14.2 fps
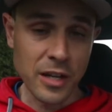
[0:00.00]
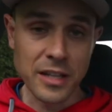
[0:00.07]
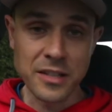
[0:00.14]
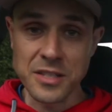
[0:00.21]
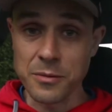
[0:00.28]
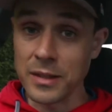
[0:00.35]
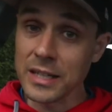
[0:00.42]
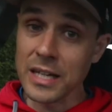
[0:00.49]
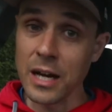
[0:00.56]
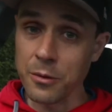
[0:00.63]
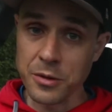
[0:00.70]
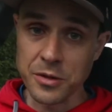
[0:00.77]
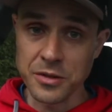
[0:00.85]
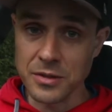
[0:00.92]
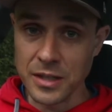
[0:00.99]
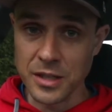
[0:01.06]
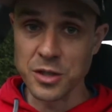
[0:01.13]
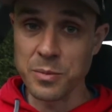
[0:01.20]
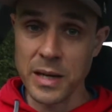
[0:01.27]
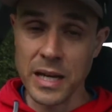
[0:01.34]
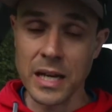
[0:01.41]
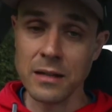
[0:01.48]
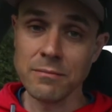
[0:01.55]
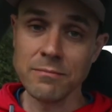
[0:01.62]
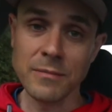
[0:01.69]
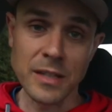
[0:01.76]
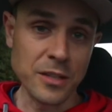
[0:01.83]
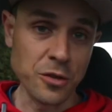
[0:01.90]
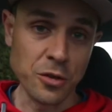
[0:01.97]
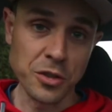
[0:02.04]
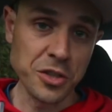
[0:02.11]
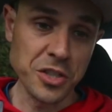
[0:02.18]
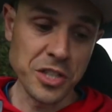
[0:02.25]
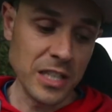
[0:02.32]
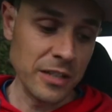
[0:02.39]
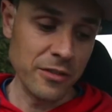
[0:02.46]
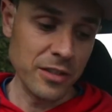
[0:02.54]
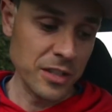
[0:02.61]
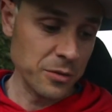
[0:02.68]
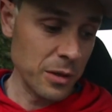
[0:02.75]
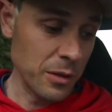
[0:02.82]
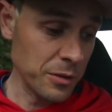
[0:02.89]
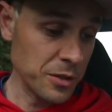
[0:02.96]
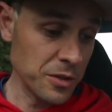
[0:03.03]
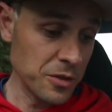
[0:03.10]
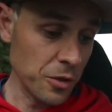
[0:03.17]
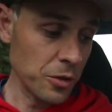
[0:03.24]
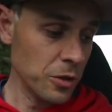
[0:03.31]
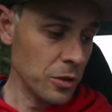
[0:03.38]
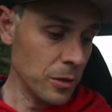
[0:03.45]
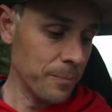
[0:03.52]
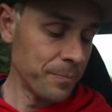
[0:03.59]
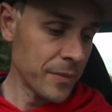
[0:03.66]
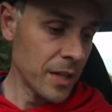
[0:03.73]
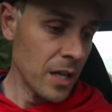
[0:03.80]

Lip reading: I can see where the car was in Japan, its auction sheet and everything as well, which is so cool.